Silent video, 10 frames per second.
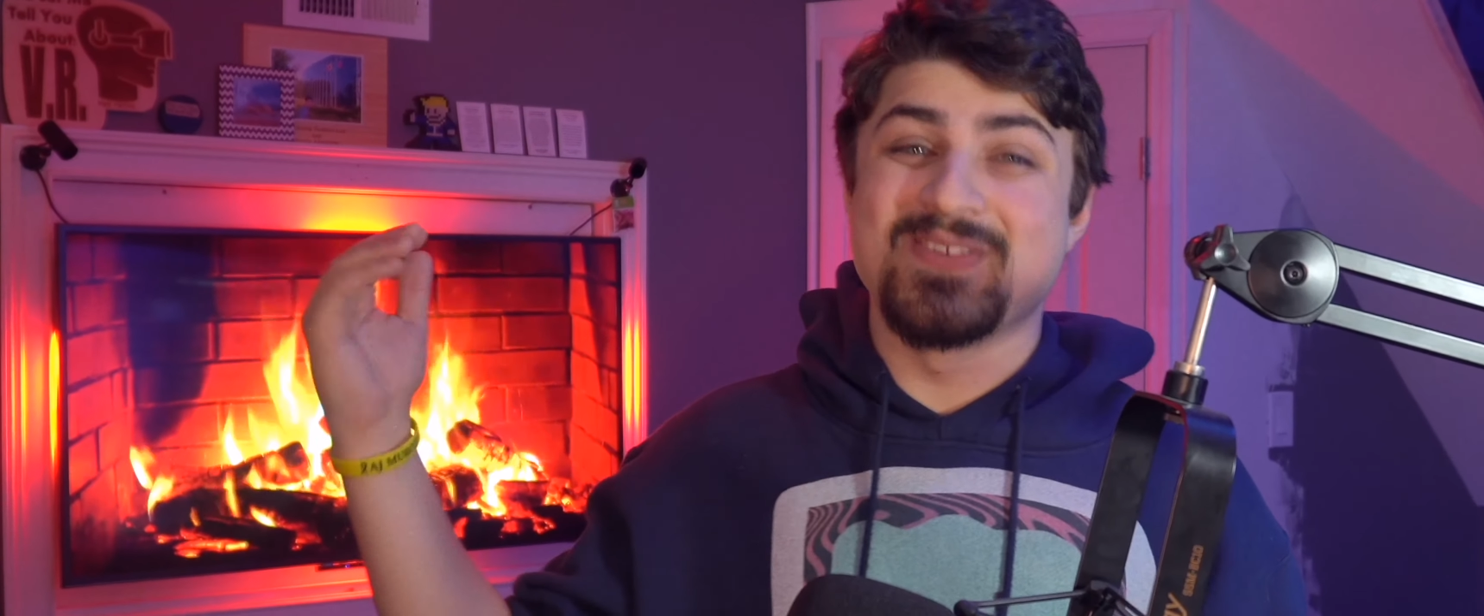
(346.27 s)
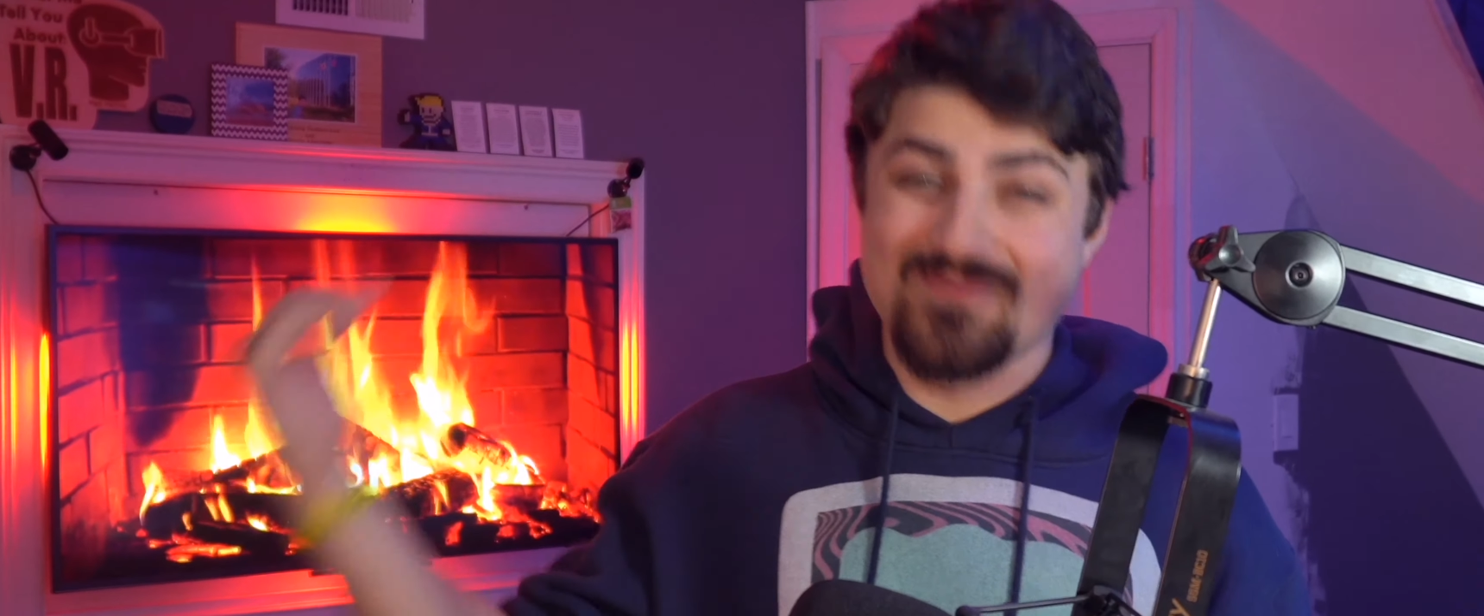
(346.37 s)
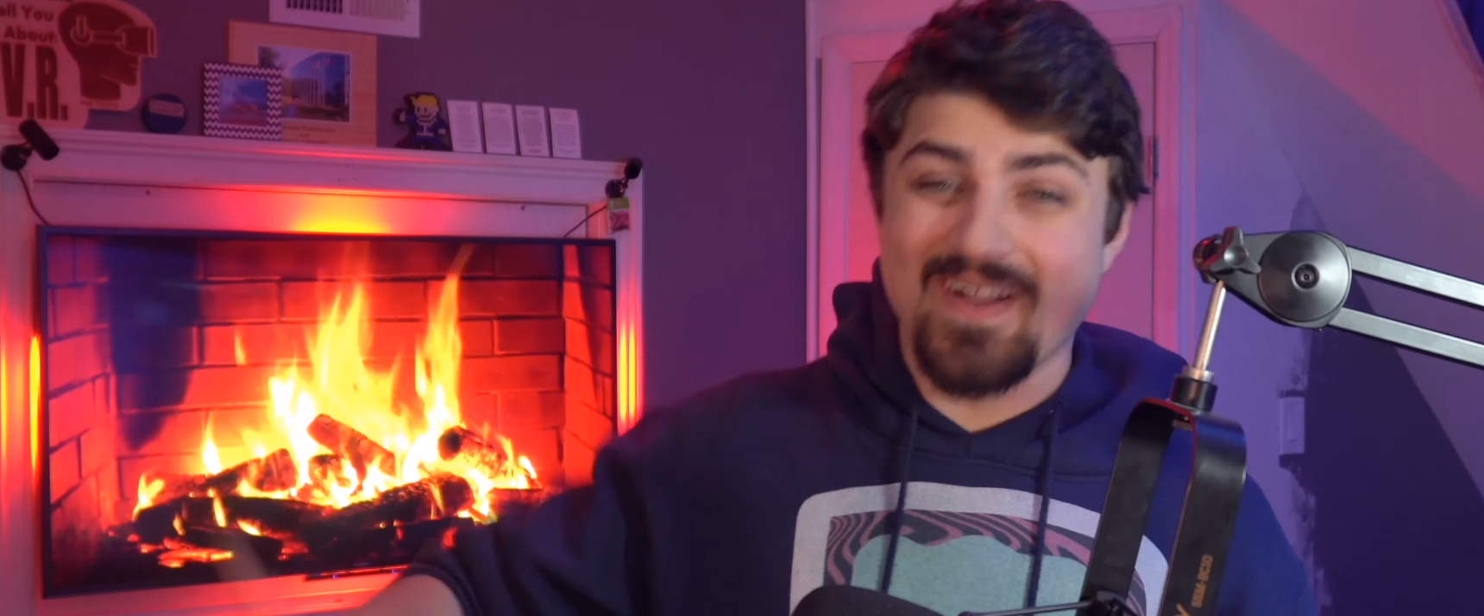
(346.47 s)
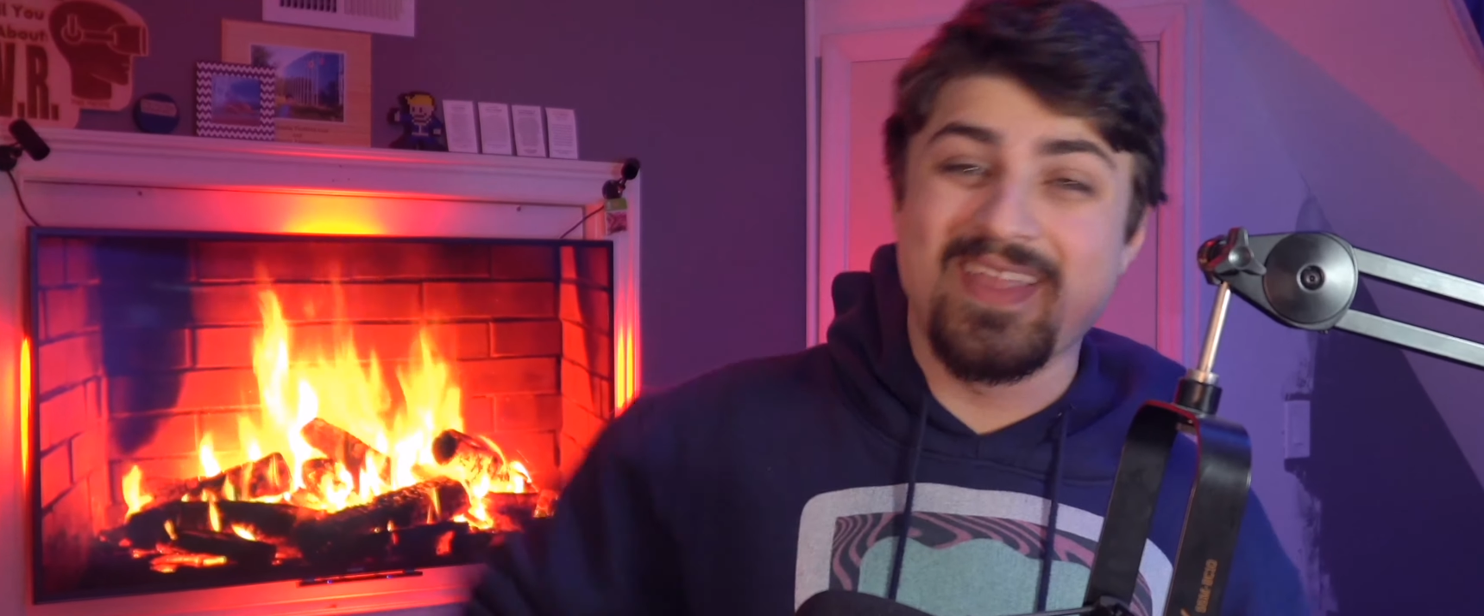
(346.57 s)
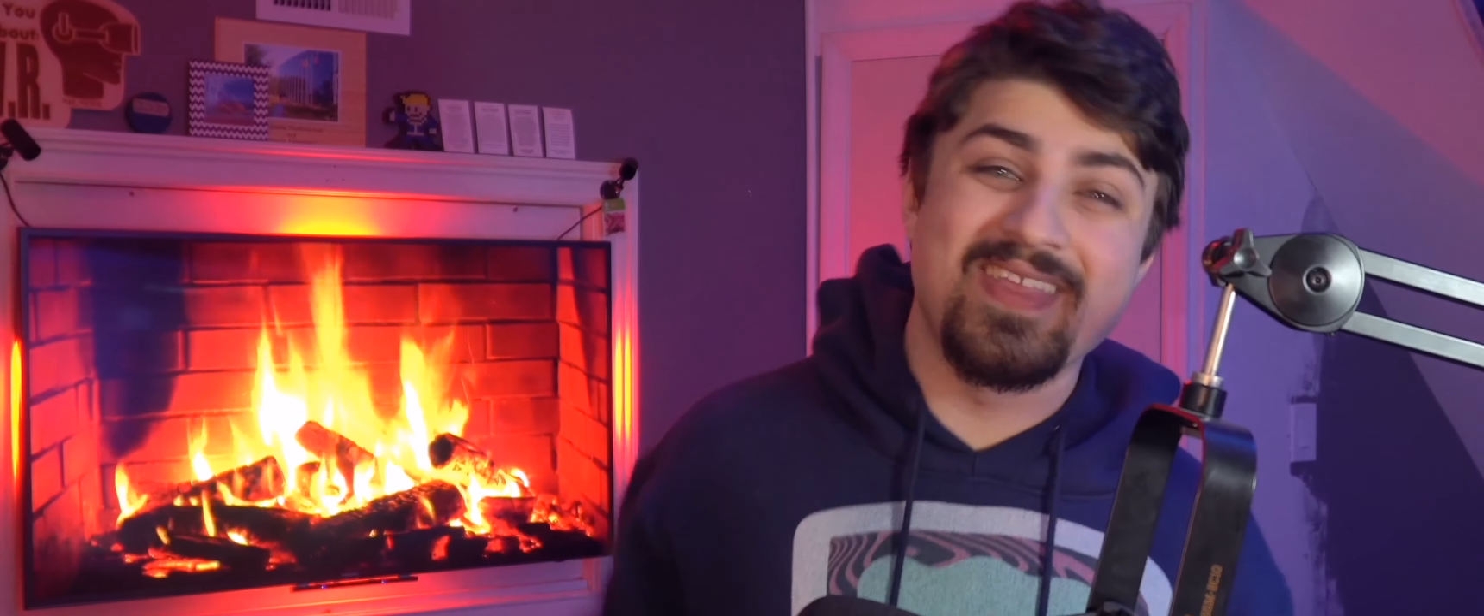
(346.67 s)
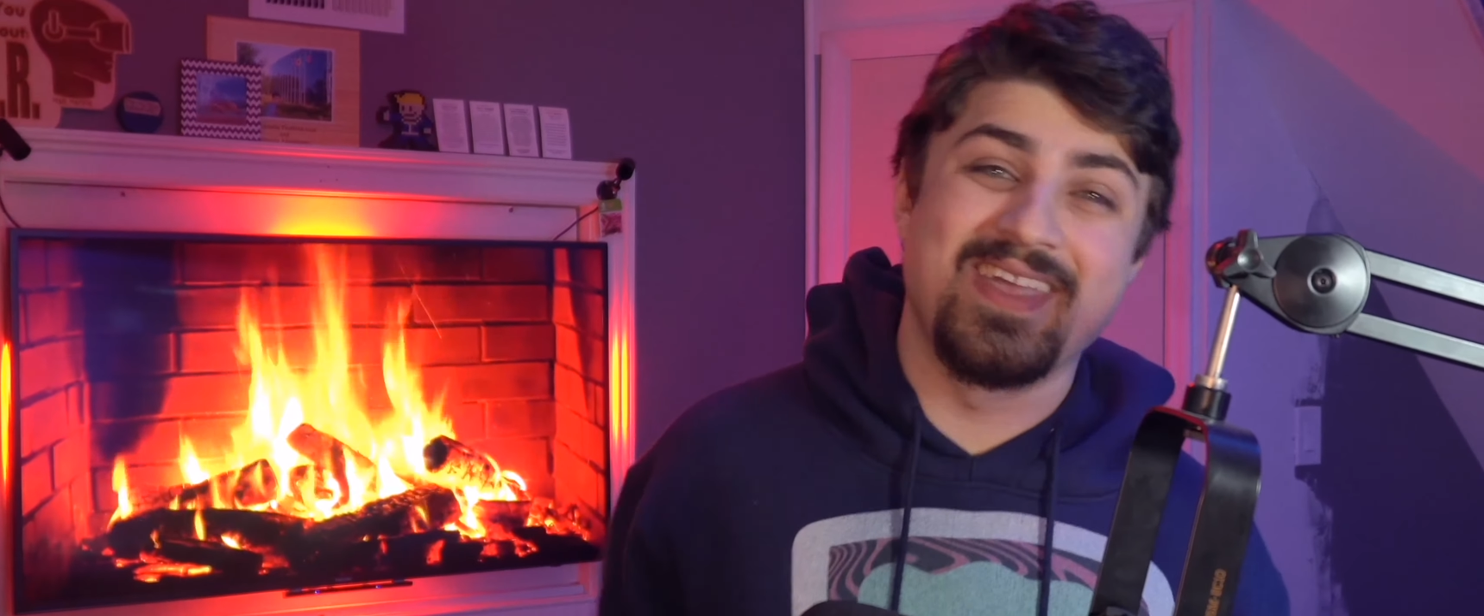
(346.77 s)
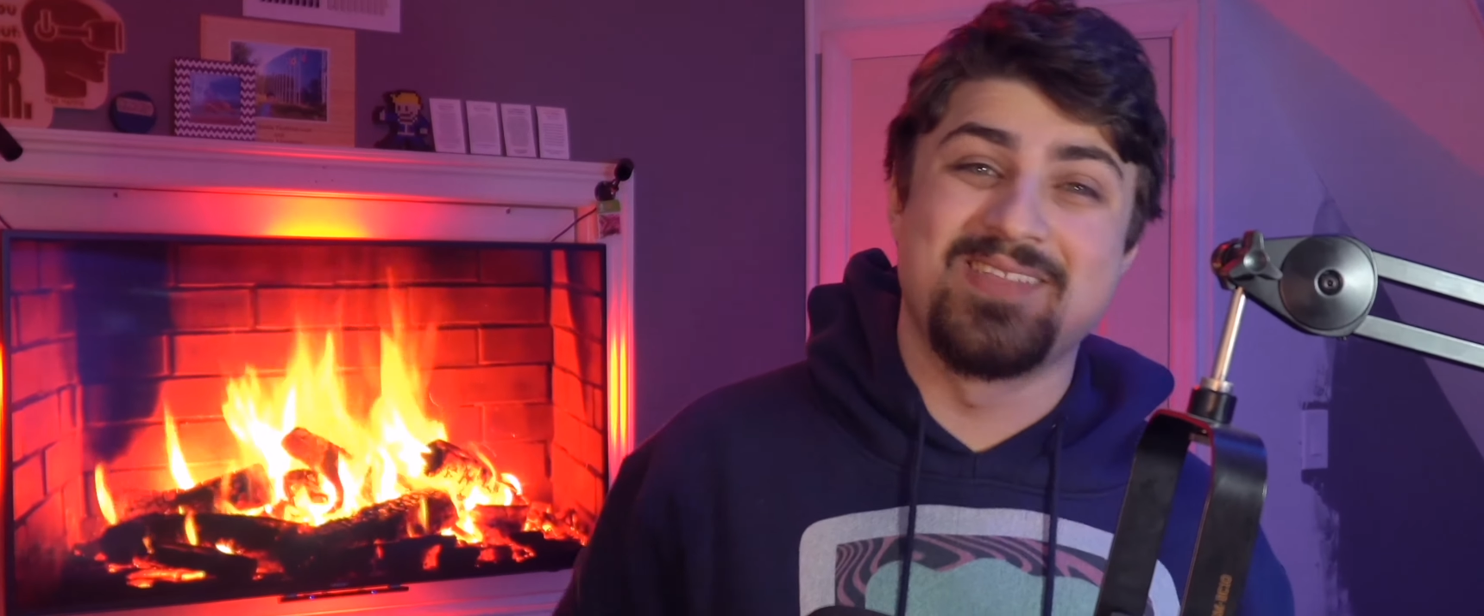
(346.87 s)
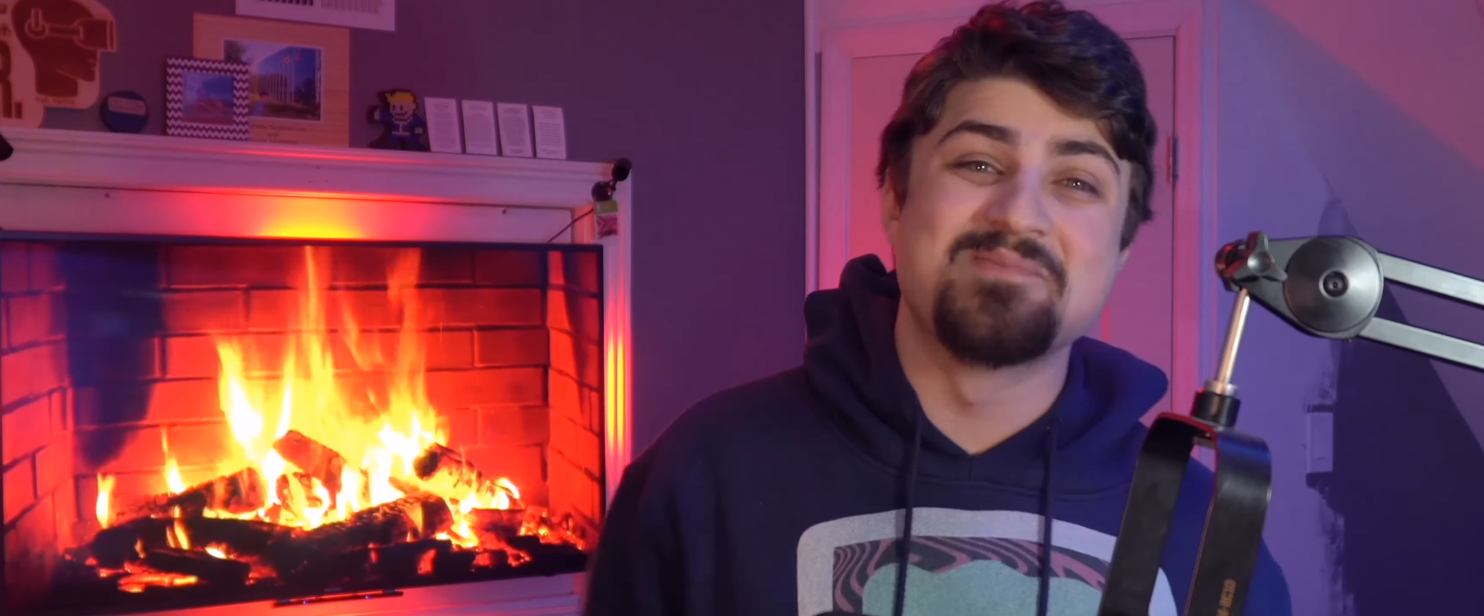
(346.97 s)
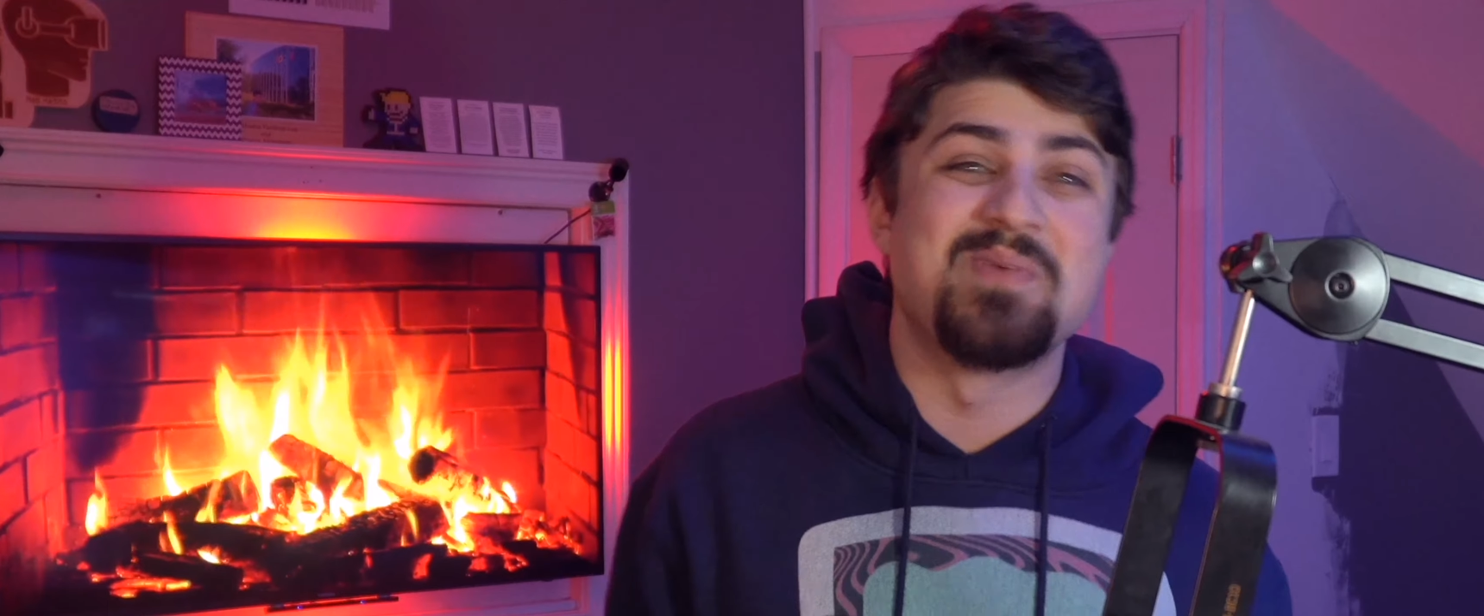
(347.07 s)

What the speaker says: finding the hidden